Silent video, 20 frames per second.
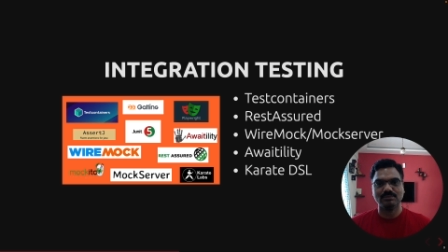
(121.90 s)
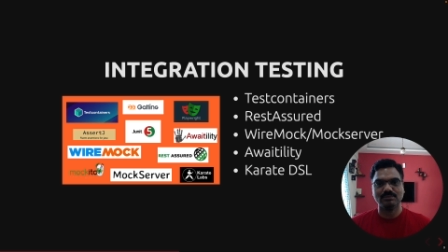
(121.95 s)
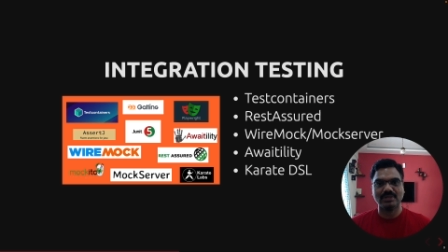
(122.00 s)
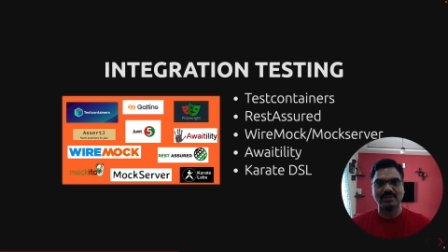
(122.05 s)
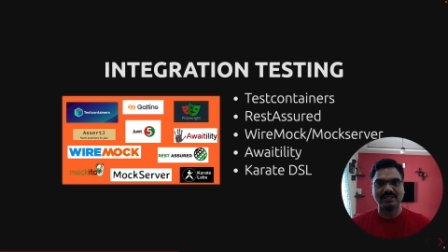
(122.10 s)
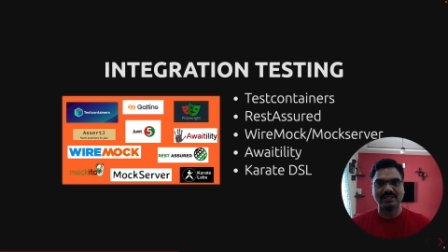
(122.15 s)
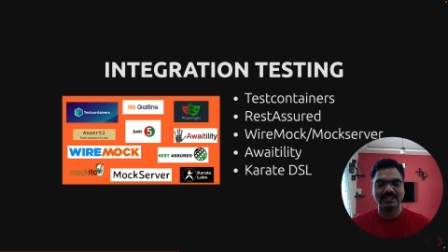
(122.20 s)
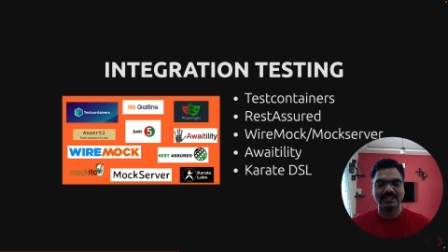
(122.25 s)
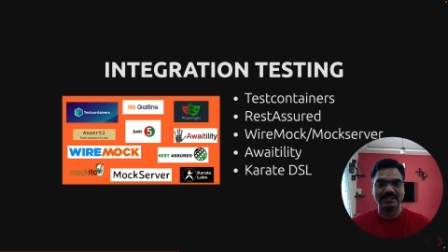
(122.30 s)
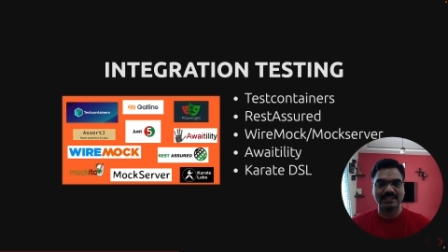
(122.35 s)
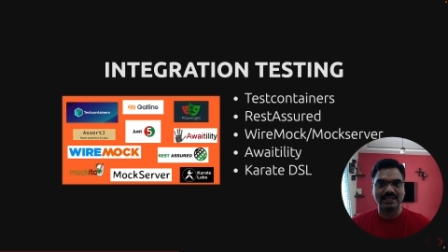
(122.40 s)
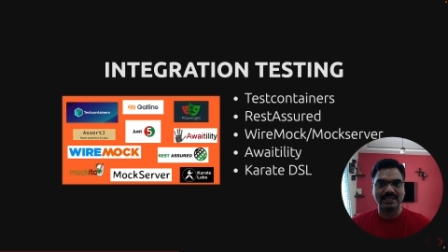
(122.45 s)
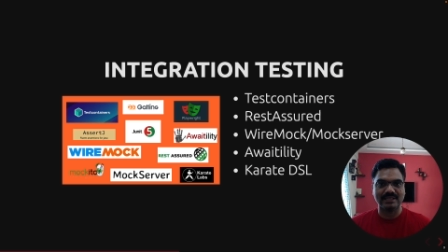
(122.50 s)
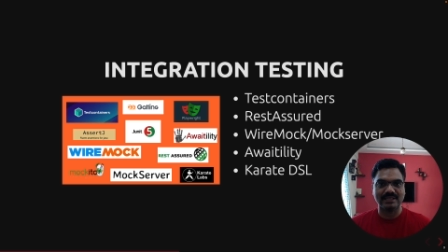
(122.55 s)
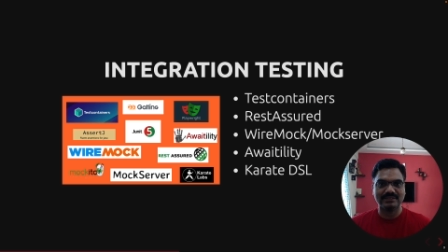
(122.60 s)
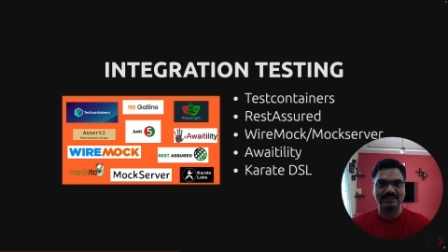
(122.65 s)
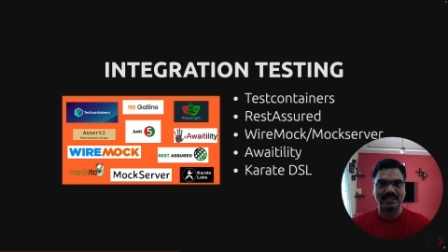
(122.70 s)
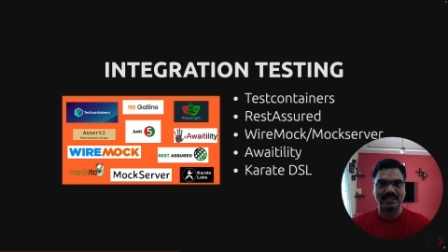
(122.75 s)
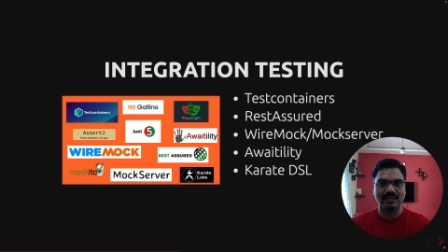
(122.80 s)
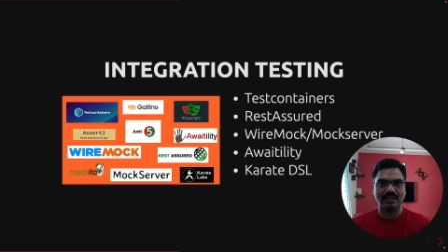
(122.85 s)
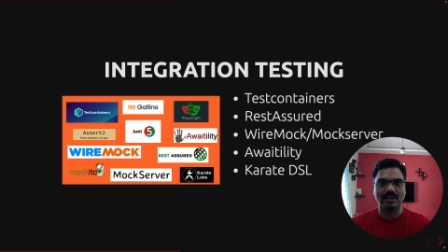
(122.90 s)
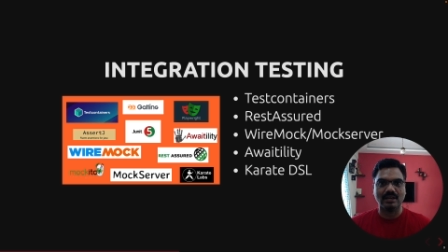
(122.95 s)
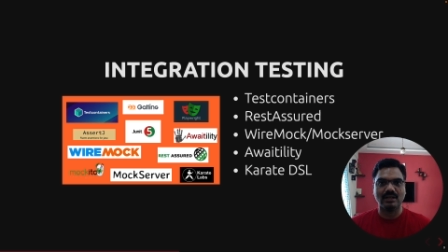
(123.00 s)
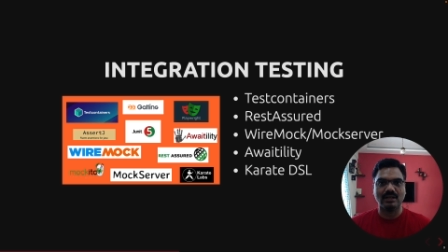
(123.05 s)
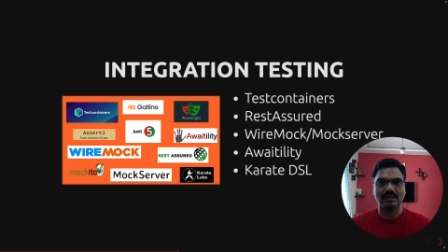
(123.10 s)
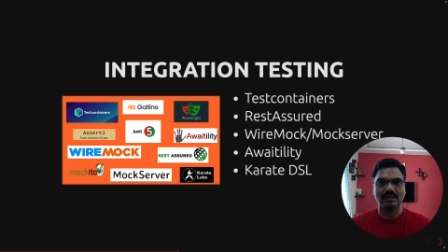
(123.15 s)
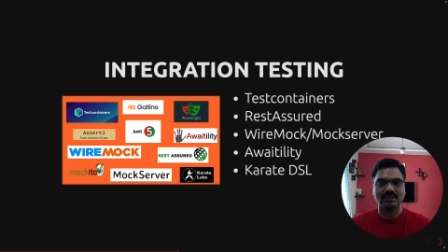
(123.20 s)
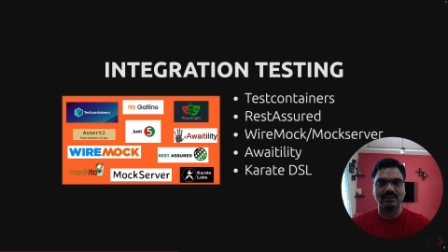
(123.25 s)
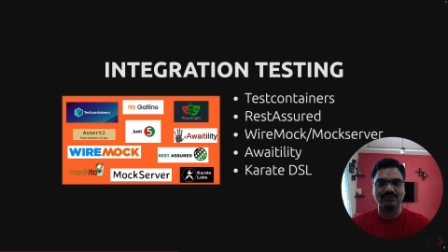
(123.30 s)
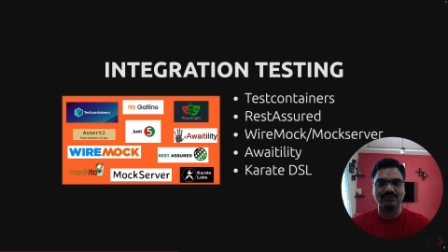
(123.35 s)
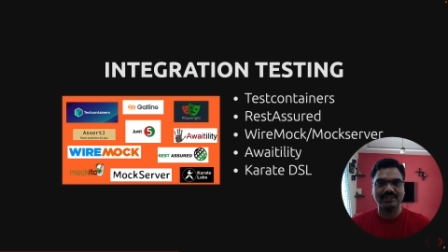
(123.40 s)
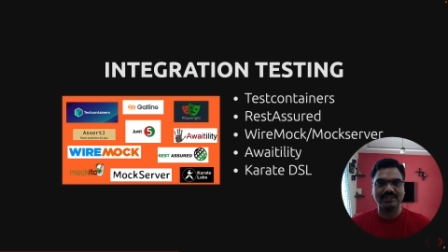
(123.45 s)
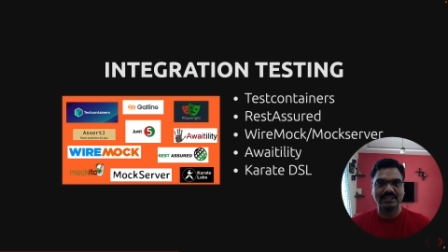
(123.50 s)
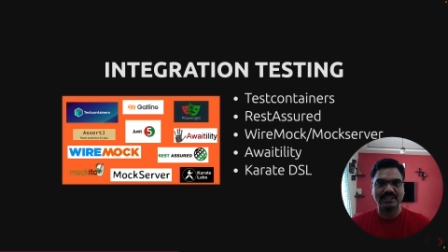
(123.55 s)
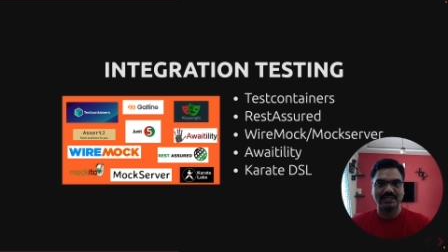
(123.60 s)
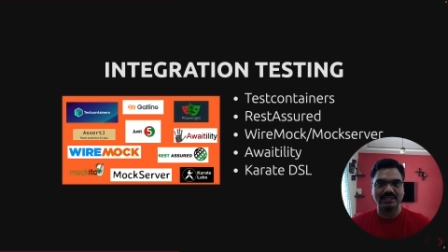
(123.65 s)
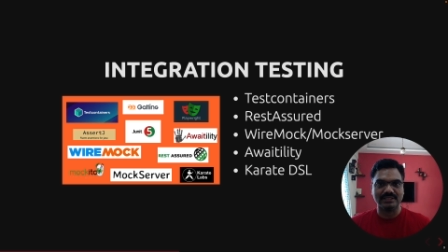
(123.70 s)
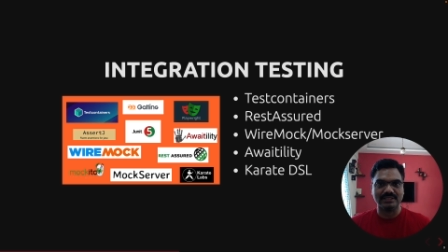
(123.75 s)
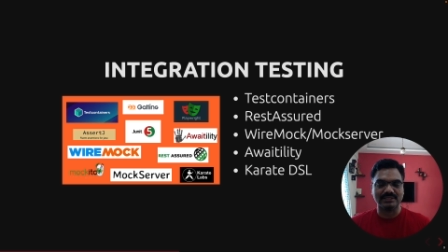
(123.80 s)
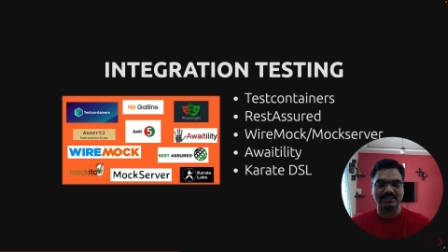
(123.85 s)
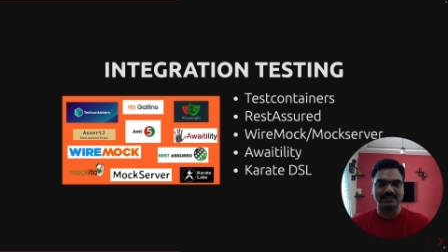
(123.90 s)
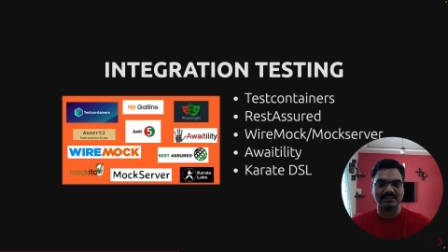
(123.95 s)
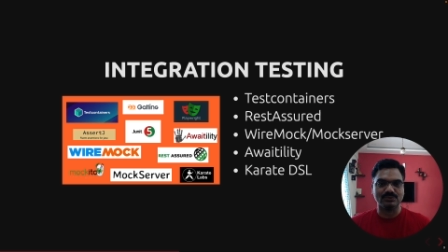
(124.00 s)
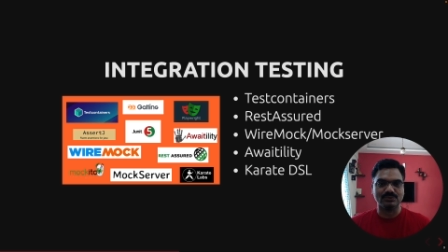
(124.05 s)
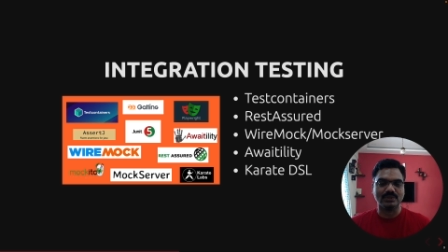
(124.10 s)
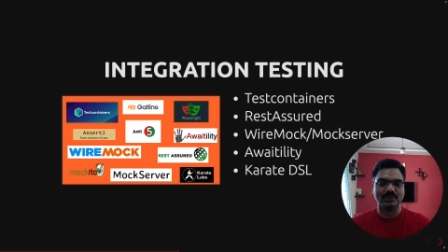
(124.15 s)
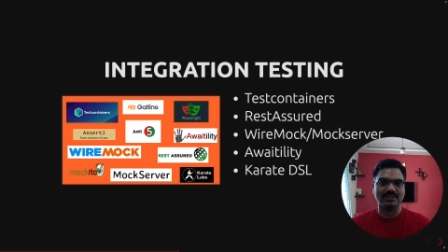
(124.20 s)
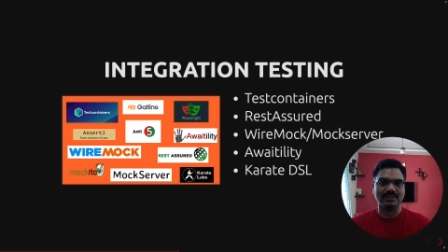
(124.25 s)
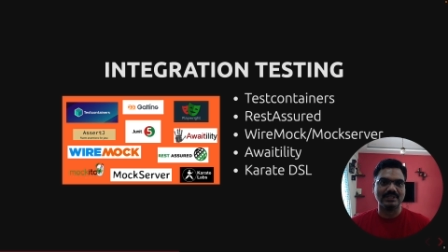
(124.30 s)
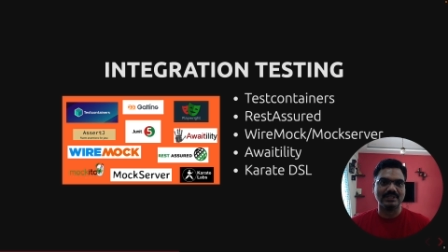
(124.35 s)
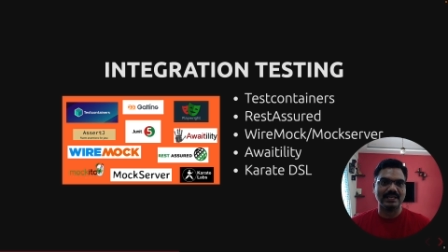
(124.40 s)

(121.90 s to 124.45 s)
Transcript: but it has a lot of integrations with